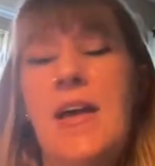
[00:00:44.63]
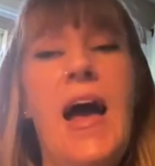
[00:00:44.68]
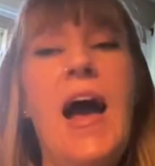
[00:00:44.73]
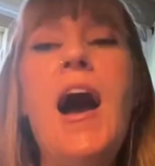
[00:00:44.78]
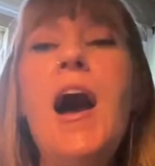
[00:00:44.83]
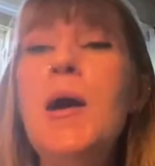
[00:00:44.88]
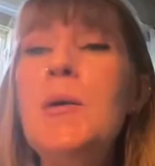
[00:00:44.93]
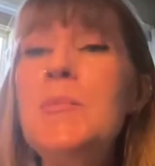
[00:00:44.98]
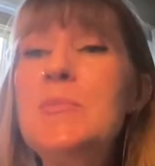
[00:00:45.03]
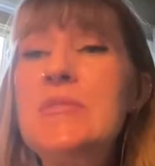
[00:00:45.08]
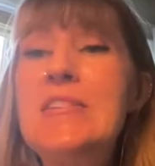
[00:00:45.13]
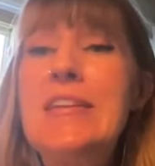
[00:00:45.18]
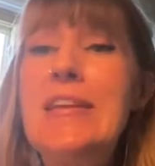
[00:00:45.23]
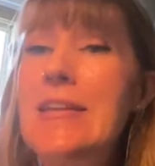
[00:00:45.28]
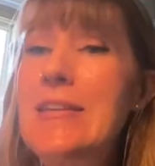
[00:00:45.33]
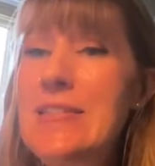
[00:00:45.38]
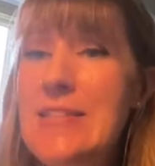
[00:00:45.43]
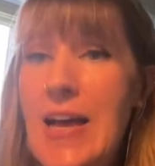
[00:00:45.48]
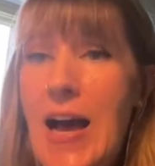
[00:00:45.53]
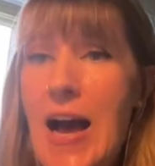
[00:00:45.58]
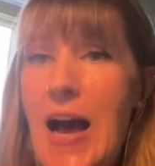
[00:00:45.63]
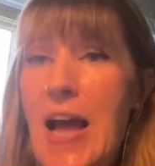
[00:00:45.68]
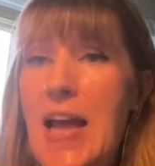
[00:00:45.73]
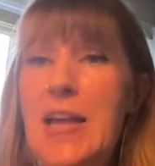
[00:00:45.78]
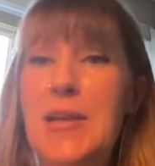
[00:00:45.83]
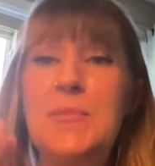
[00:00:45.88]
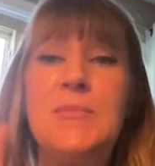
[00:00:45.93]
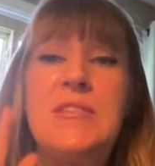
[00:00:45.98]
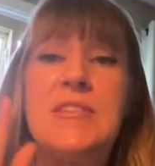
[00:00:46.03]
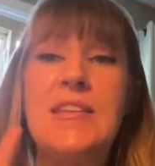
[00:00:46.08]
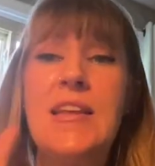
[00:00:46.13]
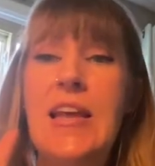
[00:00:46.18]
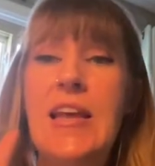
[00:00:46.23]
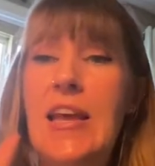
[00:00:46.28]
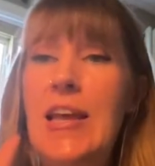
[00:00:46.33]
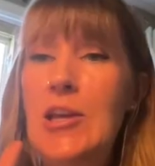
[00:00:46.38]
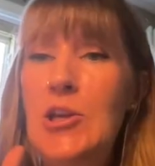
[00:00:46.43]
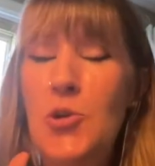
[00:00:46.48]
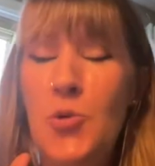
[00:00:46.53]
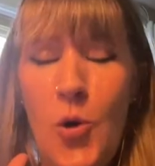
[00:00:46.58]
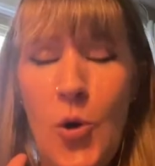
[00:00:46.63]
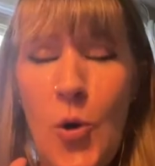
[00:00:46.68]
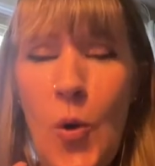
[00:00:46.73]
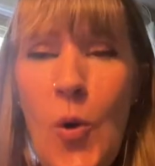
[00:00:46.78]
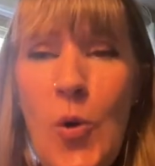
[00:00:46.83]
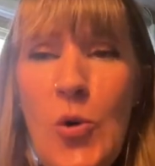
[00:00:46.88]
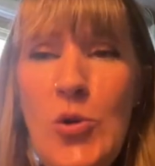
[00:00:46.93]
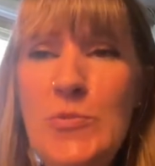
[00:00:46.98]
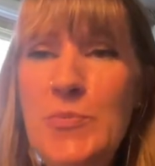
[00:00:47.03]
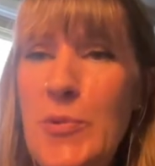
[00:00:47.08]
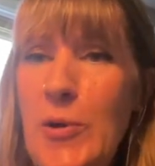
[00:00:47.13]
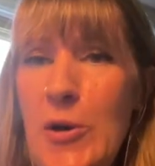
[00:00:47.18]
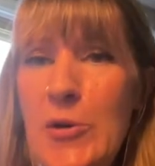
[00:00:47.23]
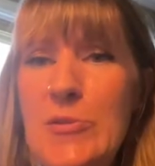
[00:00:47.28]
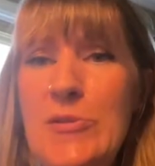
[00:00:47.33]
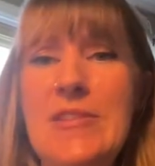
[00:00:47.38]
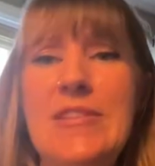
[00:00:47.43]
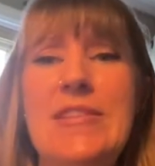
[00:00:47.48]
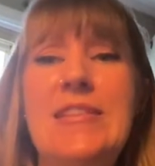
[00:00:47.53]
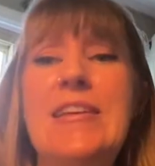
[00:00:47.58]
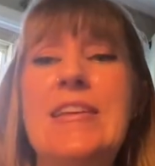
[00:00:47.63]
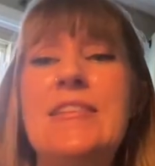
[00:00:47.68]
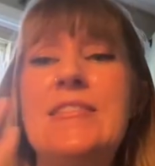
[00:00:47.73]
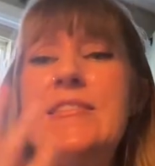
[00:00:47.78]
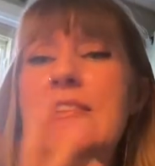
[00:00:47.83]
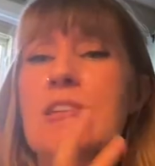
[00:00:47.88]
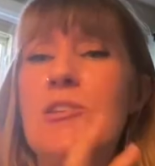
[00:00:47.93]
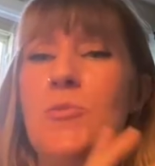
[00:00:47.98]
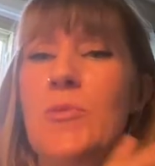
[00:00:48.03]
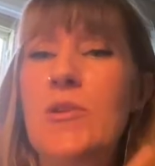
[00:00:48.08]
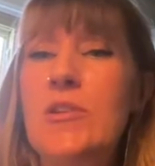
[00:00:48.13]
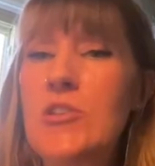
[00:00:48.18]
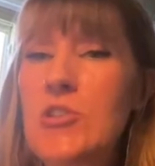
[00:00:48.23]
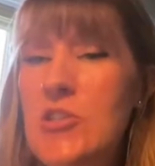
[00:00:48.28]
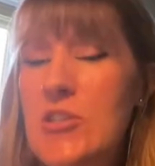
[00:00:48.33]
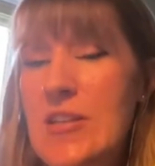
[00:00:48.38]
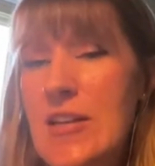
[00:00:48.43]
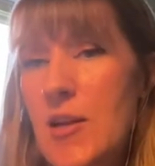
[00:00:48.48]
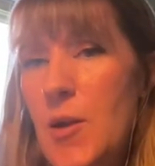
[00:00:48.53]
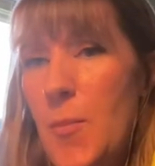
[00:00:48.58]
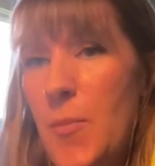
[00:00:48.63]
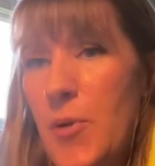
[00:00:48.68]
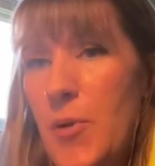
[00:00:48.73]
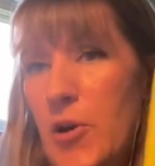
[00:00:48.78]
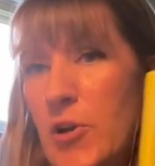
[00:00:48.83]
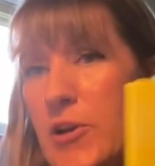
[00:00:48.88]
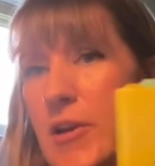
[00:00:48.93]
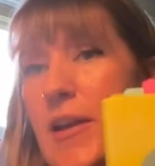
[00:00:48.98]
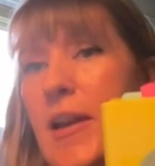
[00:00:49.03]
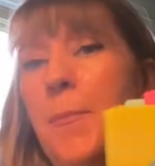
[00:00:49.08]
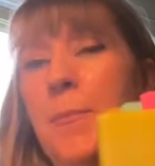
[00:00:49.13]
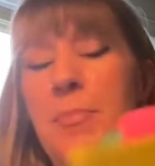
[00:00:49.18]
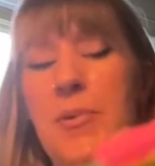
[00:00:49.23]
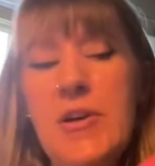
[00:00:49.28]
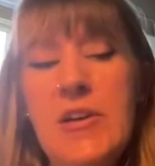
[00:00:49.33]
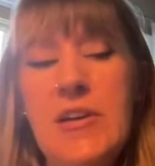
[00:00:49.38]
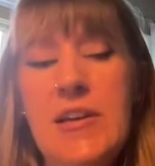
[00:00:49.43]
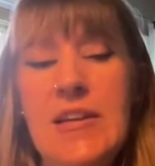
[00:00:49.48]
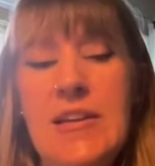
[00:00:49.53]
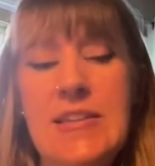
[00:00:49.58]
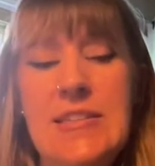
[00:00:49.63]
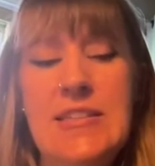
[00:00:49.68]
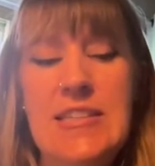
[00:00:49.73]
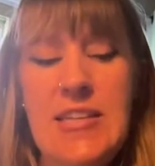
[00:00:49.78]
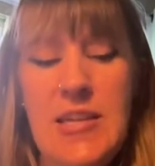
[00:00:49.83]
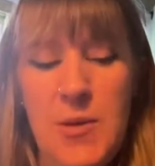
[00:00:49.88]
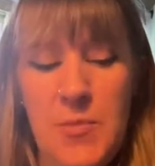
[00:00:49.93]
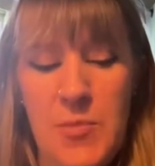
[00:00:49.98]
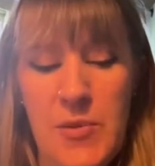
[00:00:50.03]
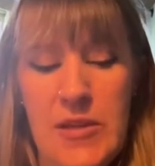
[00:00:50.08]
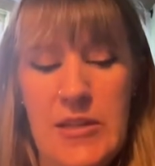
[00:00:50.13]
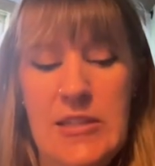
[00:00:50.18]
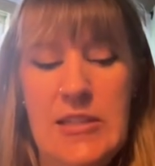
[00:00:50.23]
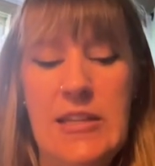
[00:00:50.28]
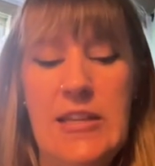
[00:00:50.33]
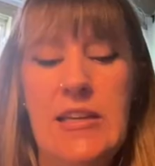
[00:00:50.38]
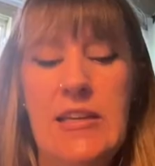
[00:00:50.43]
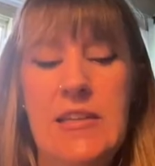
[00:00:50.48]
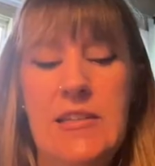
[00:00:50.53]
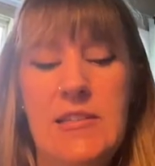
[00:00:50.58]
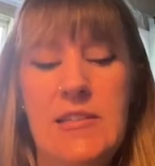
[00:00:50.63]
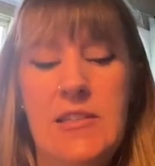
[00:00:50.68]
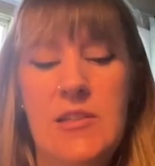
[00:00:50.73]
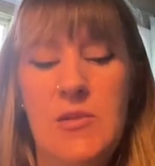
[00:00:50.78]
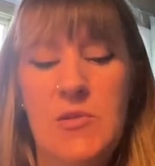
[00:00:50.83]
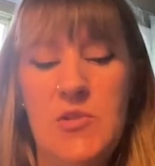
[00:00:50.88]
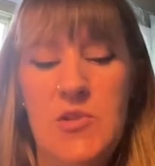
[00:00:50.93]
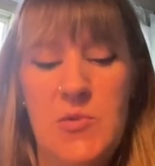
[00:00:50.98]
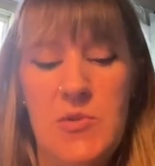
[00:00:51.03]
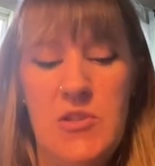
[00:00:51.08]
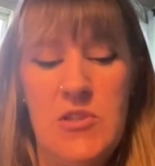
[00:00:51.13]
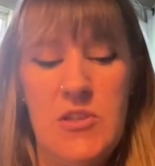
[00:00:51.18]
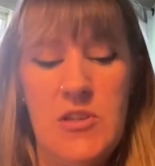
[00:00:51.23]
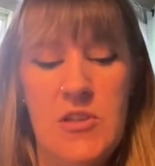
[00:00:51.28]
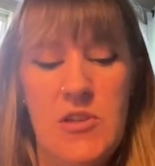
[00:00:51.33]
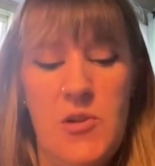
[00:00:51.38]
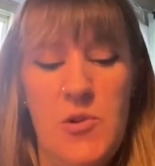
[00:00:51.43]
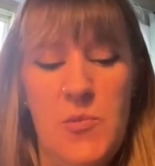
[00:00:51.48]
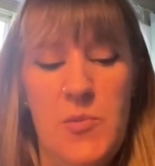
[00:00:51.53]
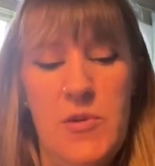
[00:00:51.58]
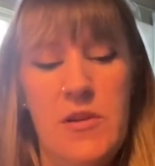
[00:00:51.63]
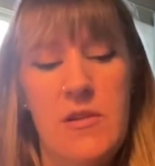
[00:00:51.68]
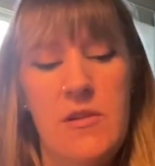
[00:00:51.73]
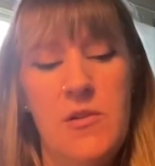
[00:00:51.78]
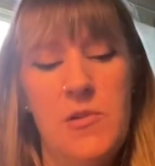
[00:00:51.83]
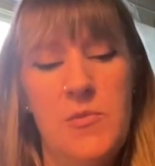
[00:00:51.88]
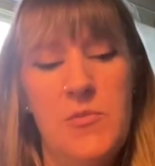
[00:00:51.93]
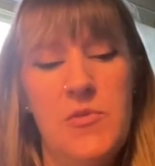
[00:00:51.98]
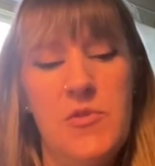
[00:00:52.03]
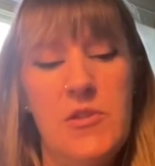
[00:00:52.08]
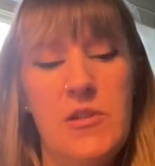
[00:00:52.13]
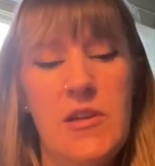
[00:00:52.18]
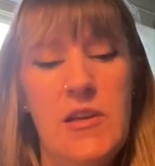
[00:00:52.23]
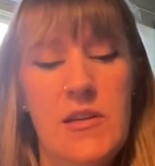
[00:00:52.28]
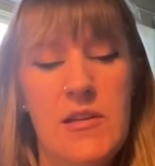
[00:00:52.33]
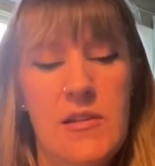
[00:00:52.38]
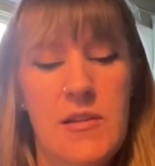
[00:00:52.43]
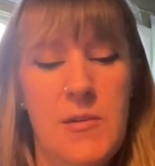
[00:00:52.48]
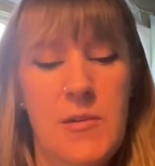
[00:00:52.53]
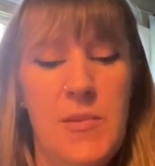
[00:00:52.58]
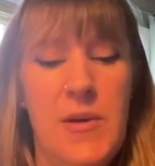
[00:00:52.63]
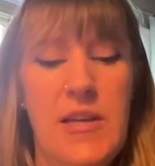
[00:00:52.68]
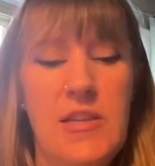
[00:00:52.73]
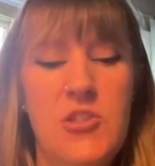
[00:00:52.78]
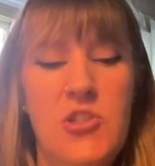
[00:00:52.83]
umpteen times. You are old pros at this, like you understand a book. And a book typically, so we're just gonna open, hopefully, the page